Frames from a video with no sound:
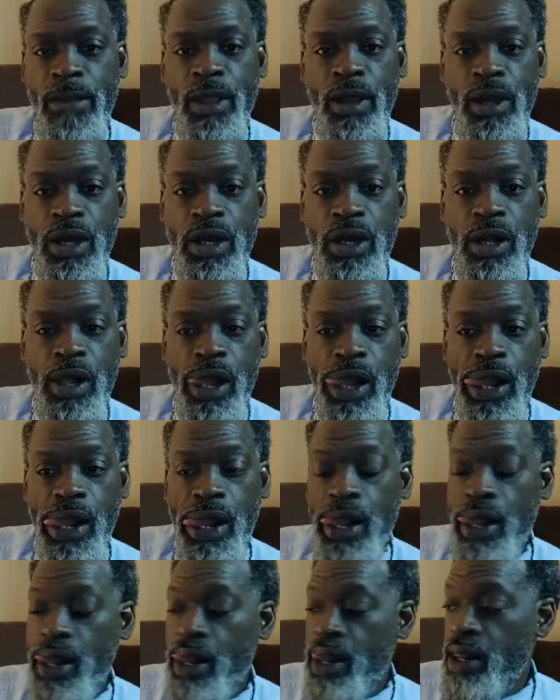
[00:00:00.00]
It's a
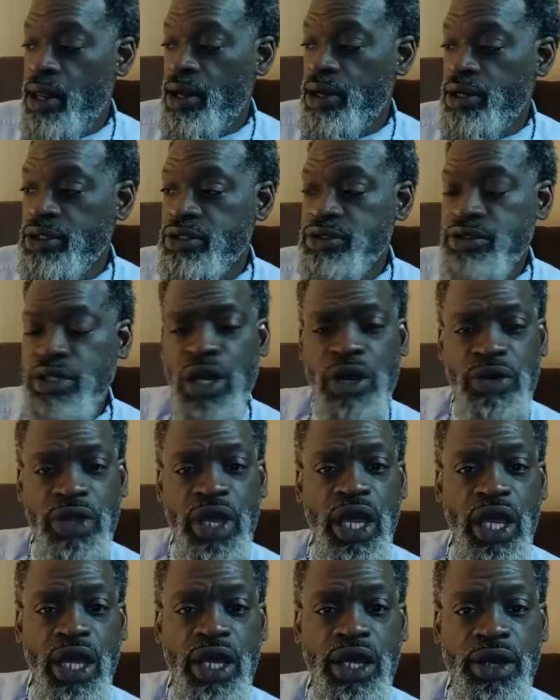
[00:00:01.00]
gift.
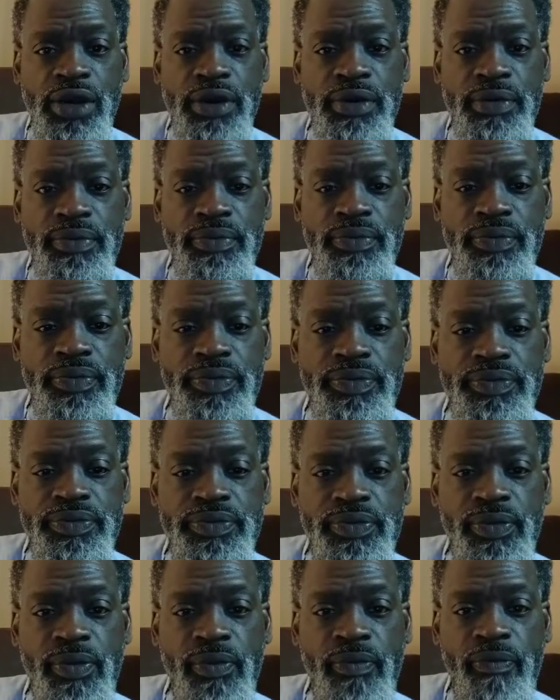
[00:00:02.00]
We all have
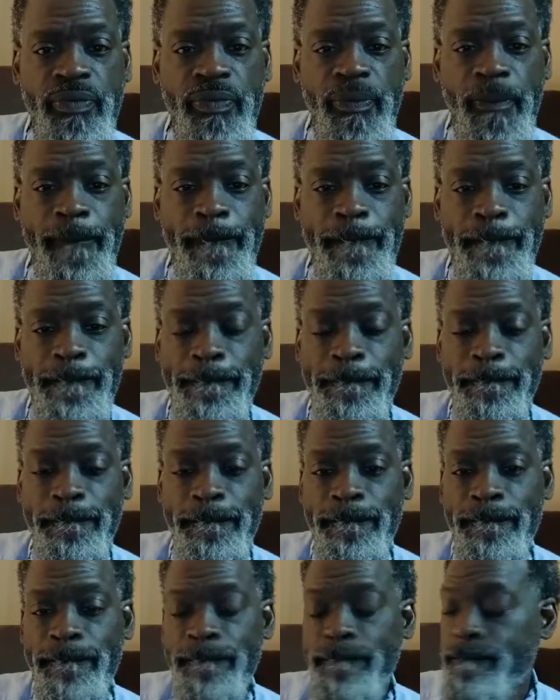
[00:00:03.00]
gifts, and some you
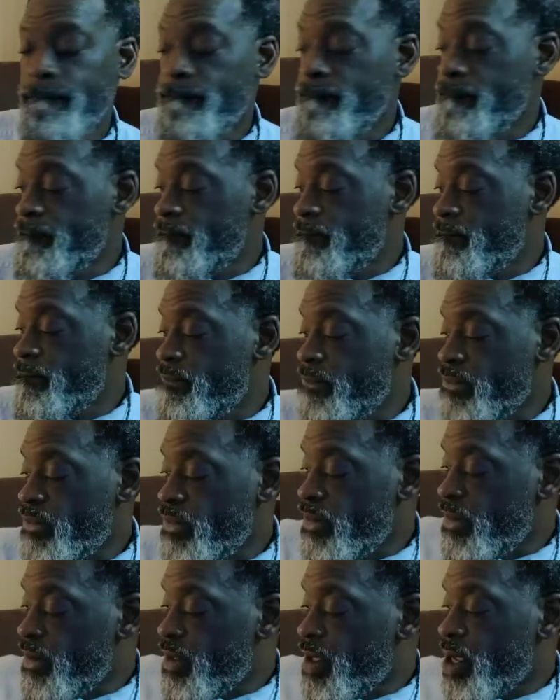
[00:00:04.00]
have to work a little
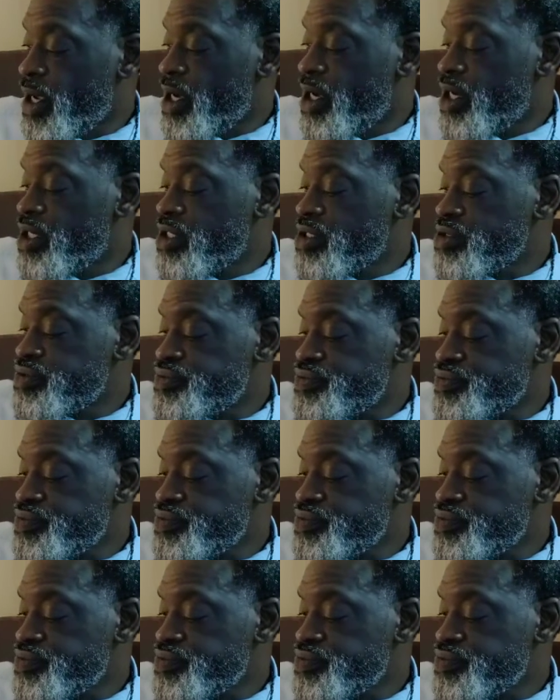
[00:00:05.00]
harder than others.